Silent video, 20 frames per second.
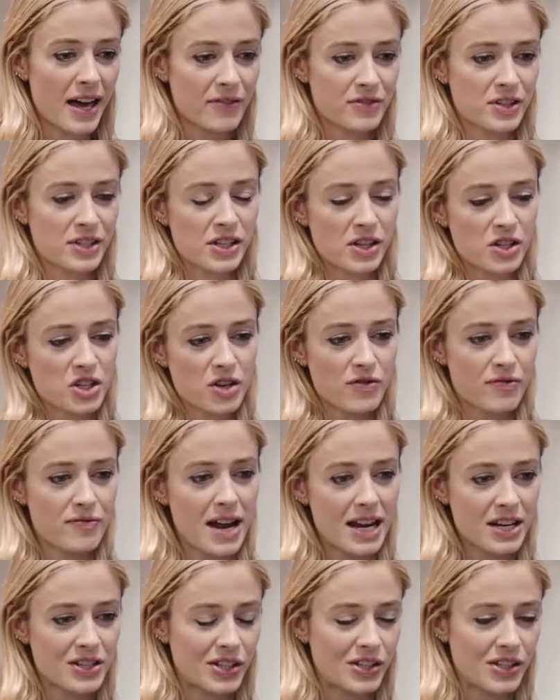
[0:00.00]
after such a
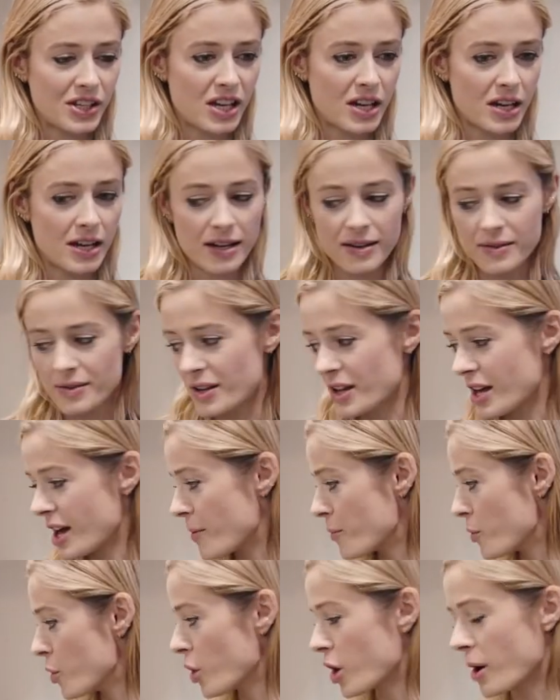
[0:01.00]
fractured year,
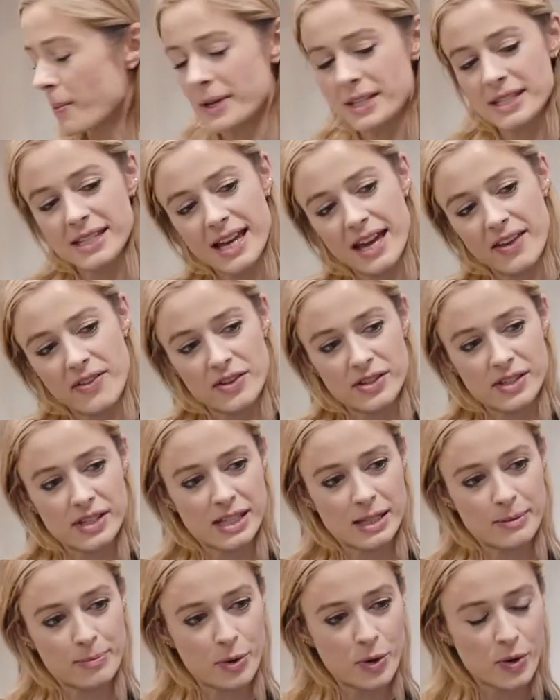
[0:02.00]
um, all coming together to
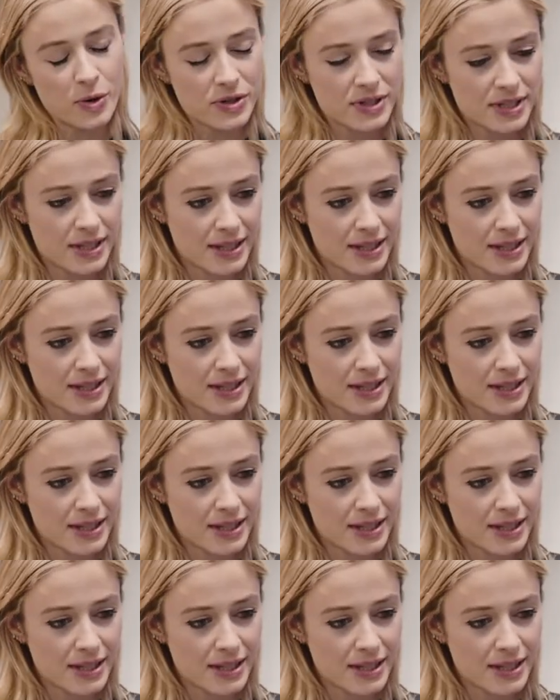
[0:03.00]
support